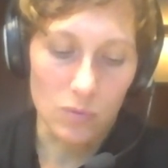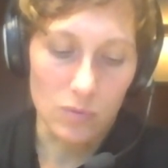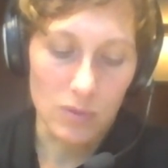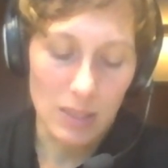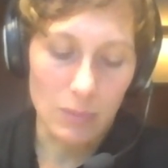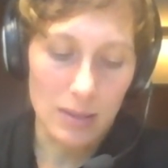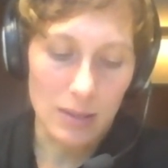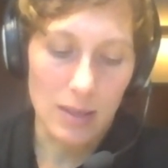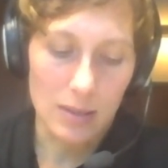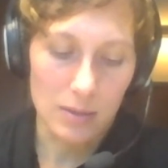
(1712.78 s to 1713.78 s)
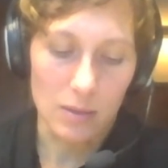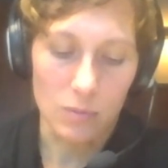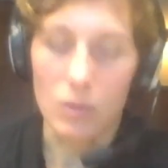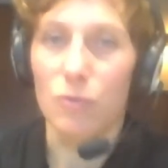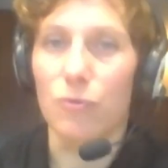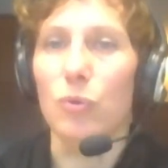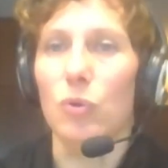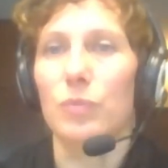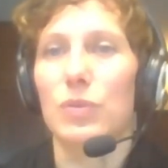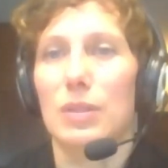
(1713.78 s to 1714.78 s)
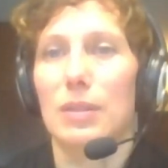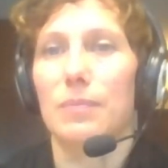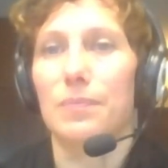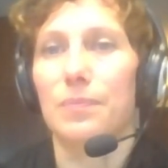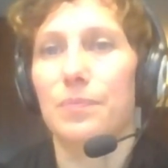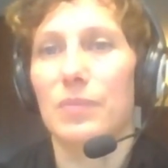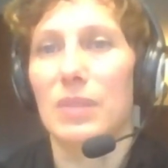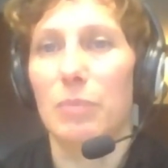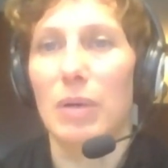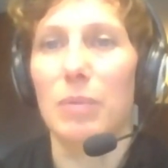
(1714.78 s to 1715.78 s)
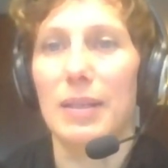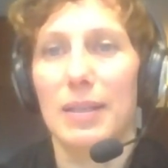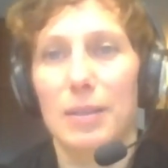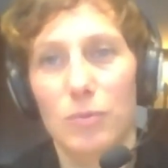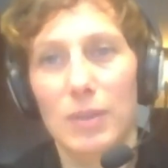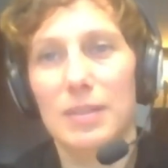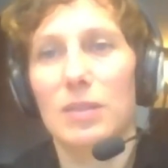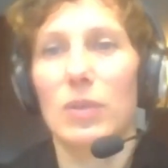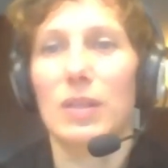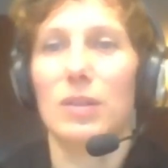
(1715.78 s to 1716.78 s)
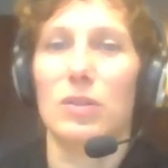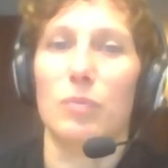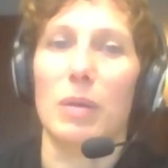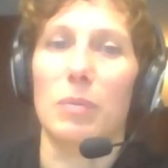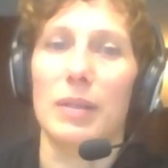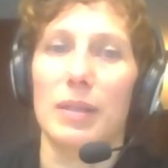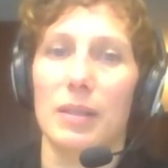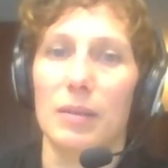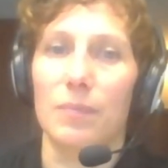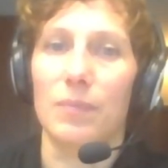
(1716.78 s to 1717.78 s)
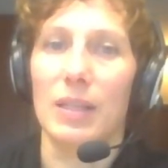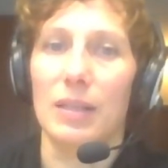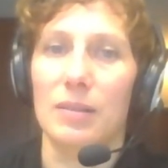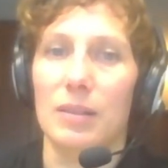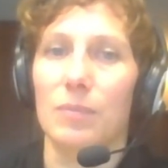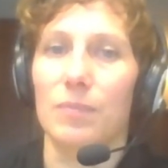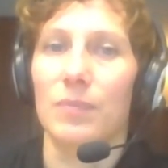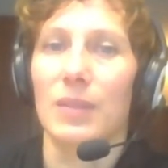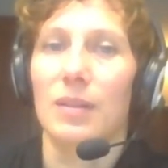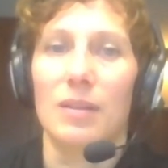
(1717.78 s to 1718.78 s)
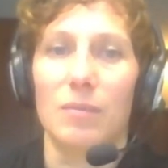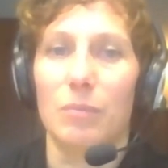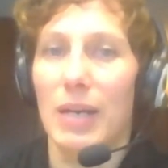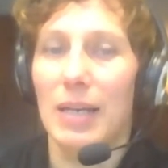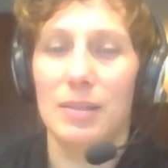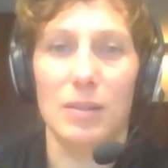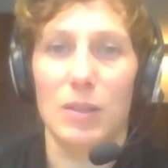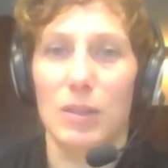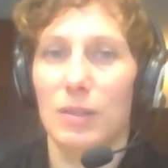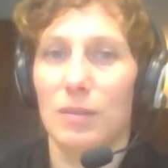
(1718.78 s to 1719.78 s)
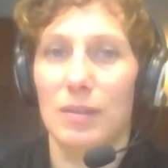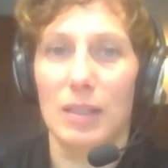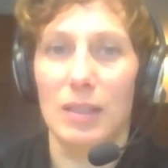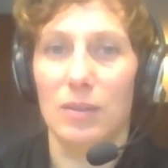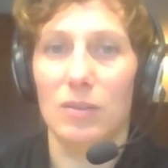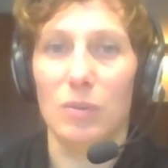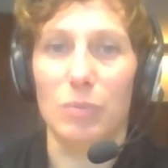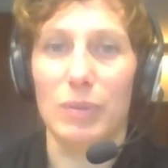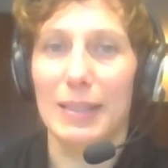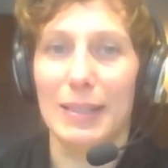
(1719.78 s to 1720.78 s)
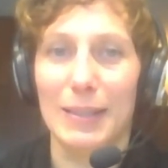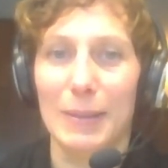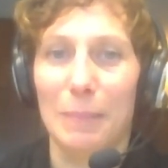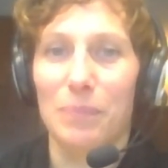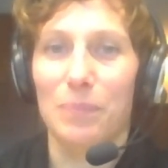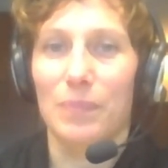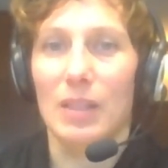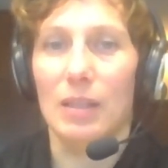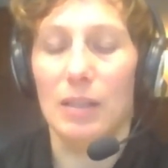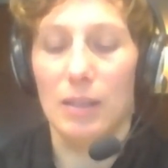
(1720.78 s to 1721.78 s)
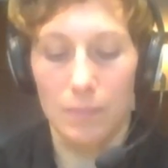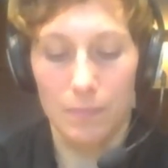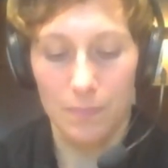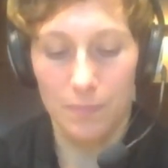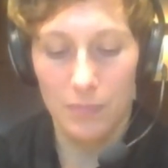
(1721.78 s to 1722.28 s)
CMS has informed the public and raised the awareness of public that bats are completely, that